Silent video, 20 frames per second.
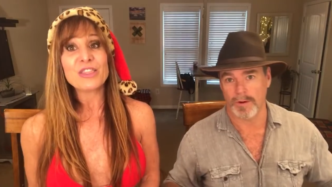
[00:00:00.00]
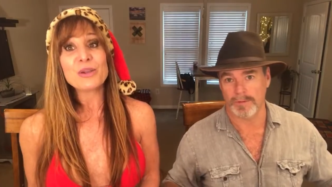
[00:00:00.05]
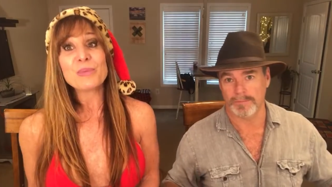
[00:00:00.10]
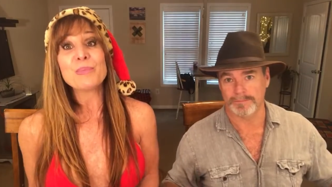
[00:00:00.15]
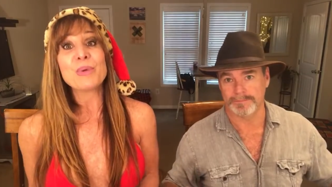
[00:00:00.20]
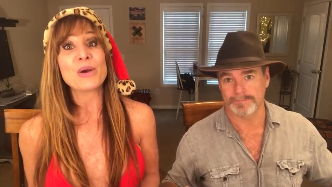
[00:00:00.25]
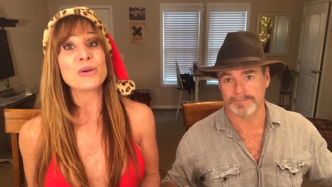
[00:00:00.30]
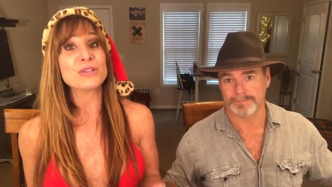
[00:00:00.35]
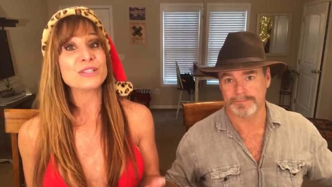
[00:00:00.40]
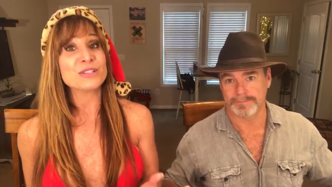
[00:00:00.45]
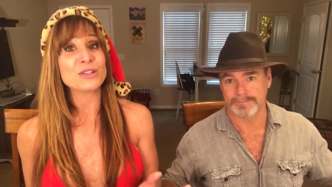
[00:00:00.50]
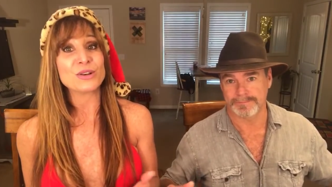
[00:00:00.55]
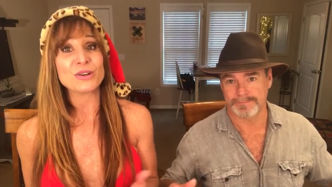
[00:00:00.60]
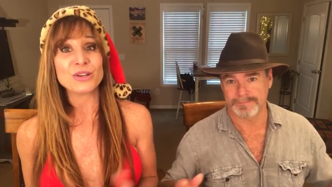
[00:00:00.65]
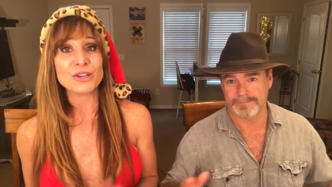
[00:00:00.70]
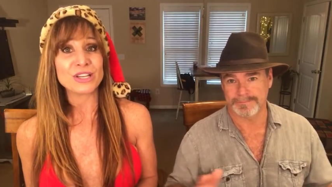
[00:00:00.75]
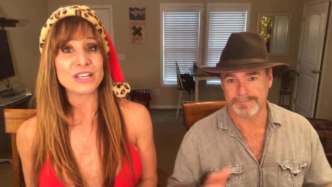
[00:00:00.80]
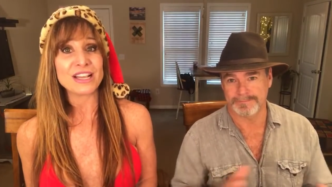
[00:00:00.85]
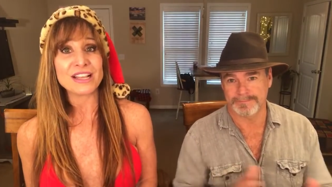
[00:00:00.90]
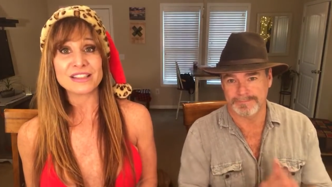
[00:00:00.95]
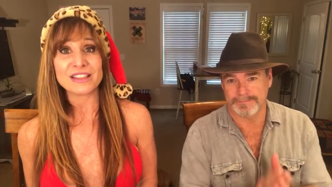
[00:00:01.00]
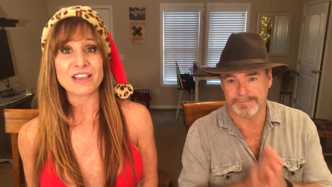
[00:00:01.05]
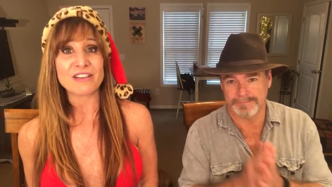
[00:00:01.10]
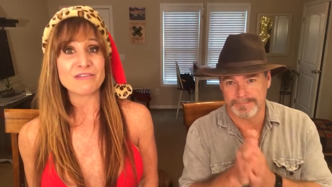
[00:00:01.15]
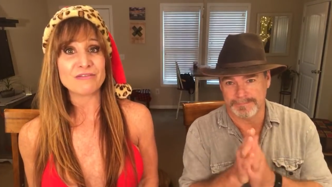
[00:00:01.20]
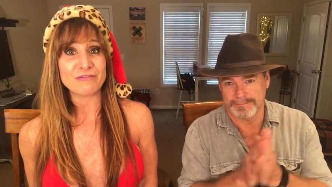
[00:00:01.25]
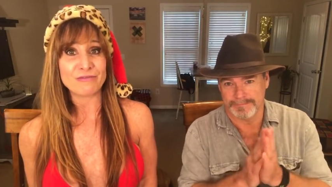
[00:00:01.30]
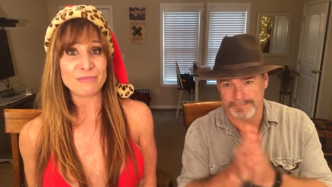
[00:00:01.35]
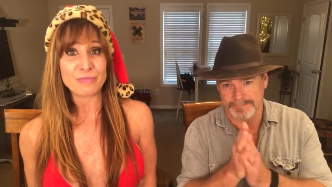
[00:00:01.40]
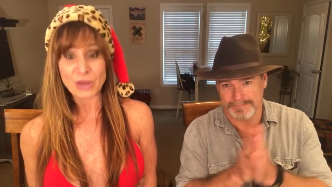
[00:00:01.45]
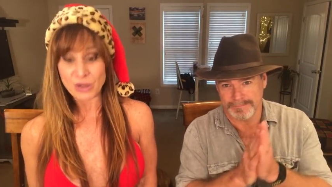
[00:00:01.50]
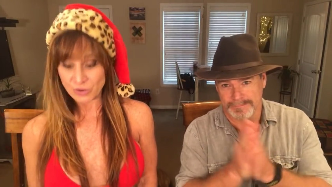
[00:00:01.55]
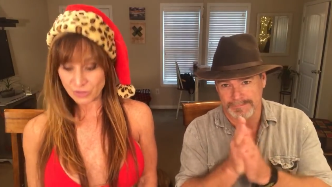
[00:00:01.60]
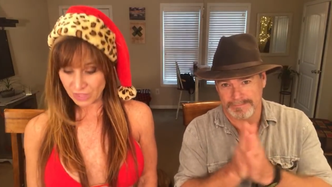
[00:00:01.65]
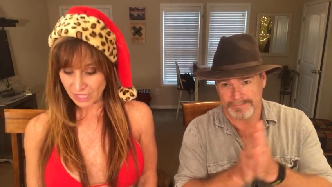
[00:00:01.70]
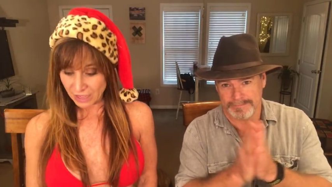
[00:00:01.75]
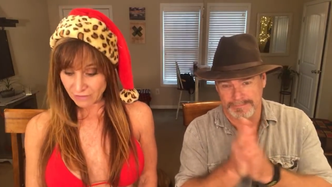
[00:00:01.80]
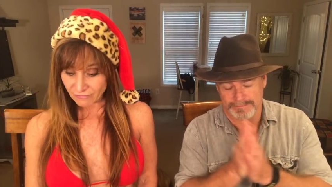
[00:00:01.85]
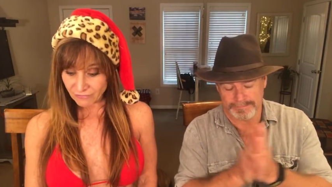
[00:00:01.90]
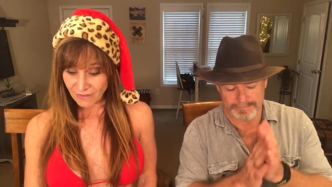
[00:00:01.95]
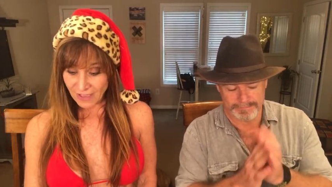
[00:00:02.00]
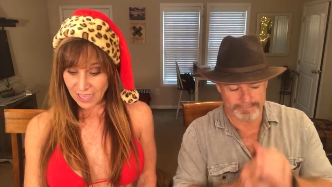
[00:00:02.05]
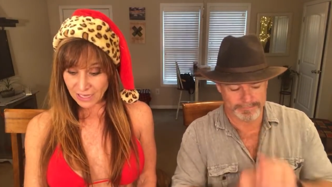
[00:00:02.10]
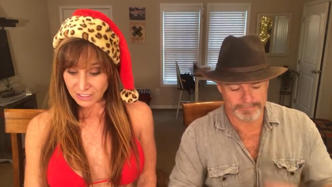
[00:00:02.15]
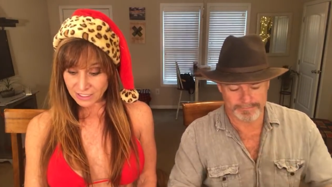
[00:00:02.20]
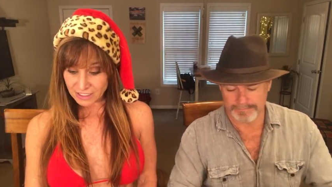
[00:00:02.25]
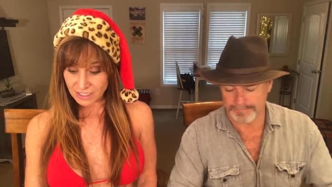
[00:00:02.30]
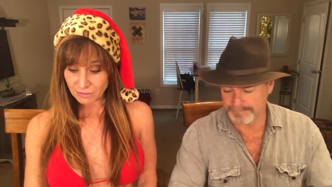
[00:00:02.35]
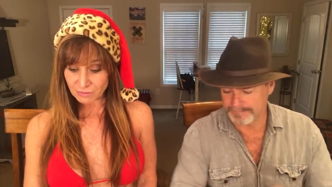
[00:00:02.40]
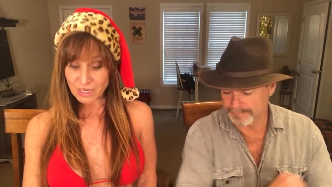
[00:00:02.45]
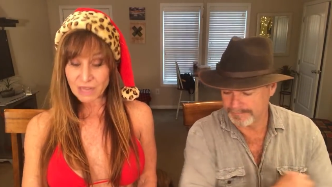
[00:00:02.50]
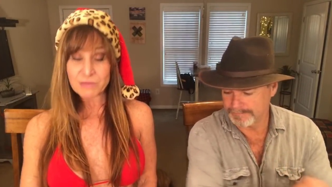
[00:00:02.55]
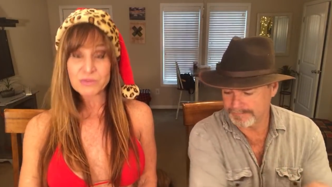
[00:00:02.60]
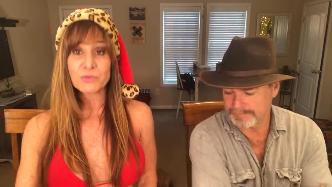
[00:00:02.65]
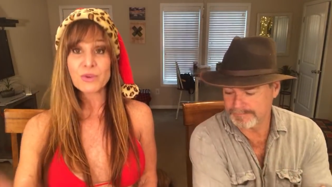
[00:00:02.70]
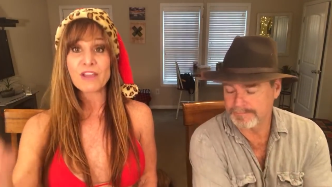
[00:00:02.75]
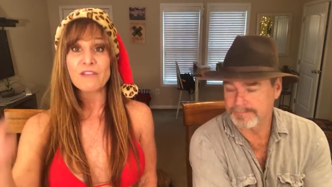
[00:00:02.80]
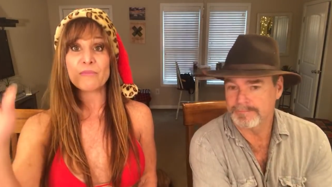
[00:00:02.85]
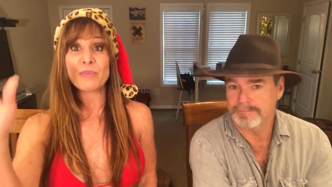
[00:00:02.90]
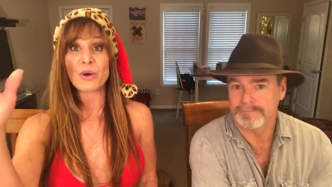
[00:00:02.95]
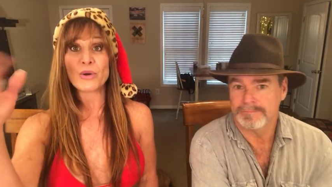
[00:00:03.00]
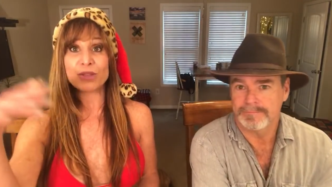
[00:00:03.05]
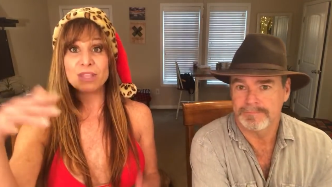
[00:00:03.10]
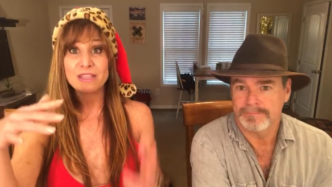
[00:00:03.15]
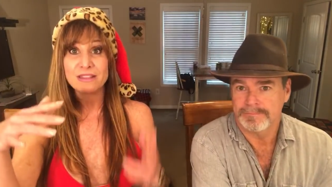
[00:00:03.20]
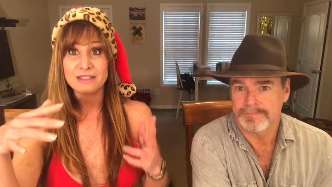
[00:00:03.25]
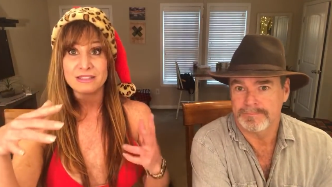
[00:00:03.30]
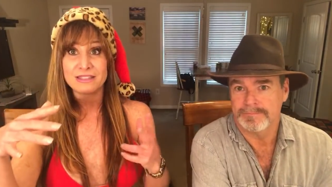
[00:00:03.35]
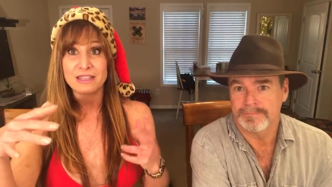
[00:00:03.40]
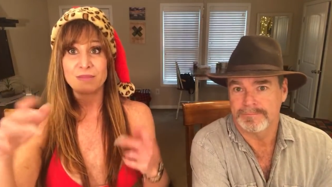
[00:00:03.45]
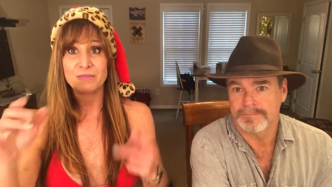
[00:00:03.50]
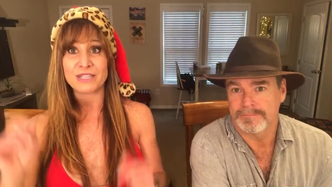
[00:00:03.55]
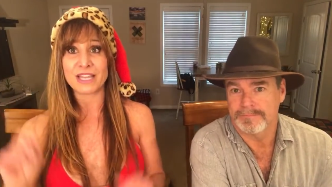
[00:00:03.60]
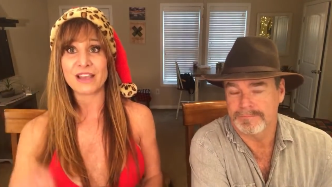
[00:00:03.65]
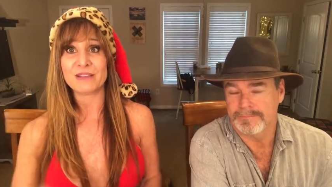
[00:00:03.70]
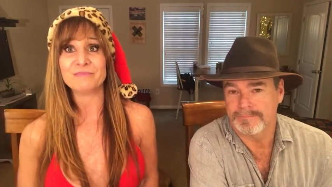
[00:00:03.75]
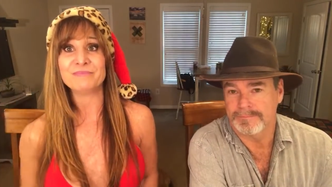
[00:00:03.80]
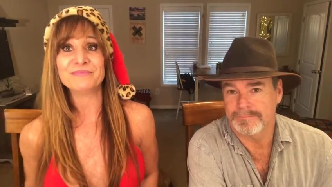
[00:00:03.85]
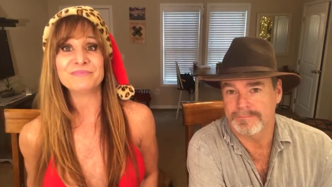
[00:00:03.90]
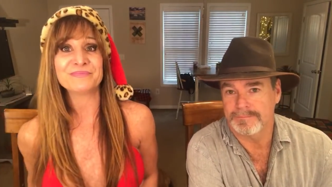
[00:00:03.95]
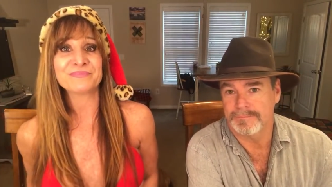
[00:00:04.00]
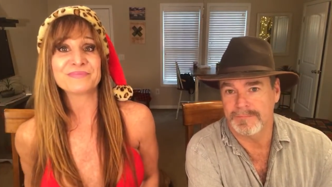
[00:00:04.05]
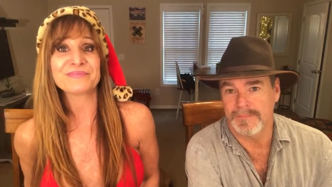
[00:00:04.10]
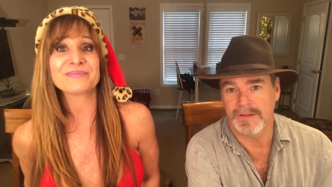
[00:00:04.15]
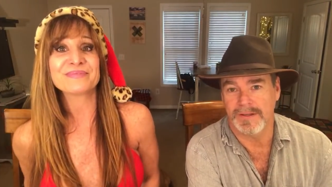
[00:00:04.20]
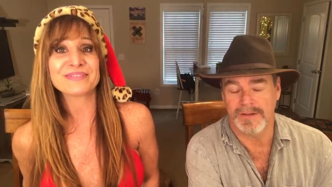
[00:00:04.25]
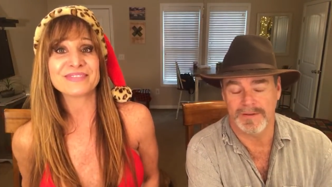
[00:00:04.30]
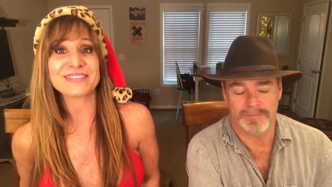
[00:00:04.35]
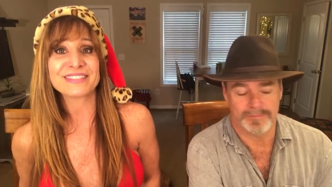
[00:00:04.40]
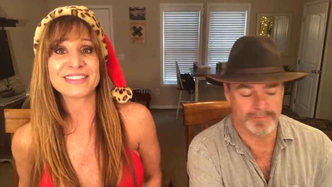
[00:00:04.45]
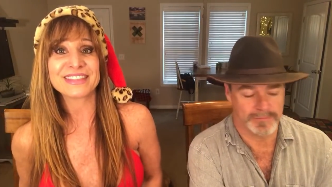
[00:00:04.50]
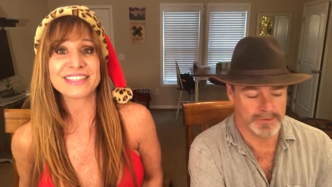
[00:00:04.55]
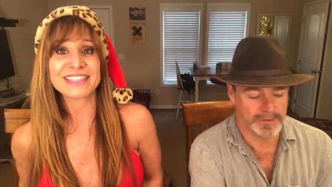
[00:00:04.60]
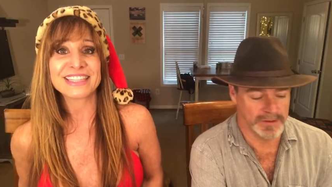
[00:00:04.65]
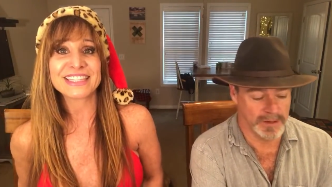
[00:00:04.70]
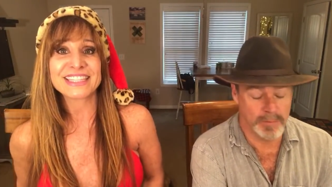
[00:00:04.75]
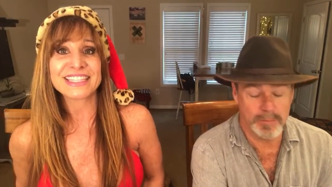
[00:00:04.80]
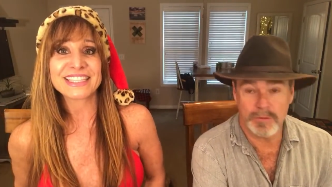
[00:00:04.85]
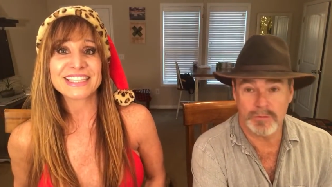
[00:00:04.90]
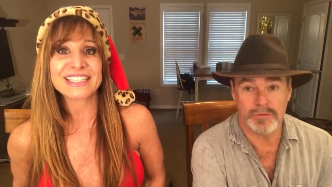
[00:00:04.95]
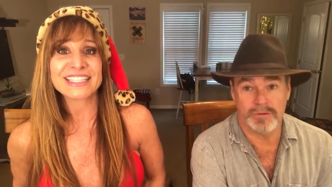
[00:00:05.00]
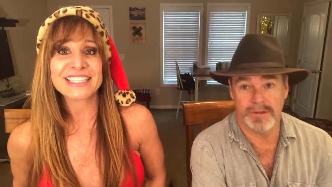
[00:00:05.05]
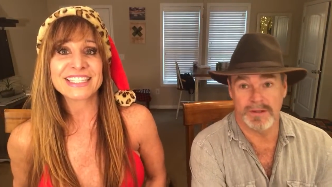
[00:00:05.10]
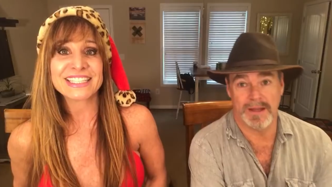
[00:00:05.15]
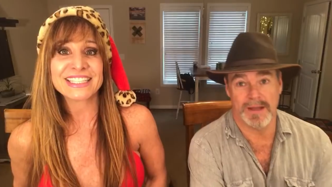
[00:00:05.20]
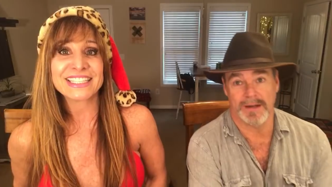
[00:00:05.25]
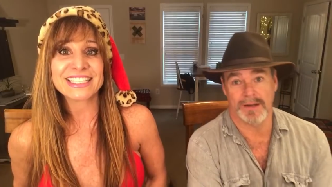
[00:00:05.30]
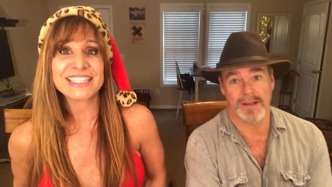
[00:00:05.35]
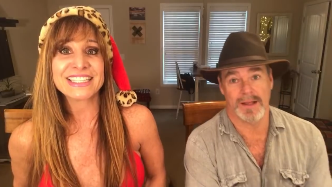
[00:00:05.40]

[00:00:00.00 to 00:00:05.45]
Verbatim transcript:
Speaker 1: they're
Speaker 2: both so good i love both in fact sometimes we have both at the same time yeah
Speaker 1: gumbo's not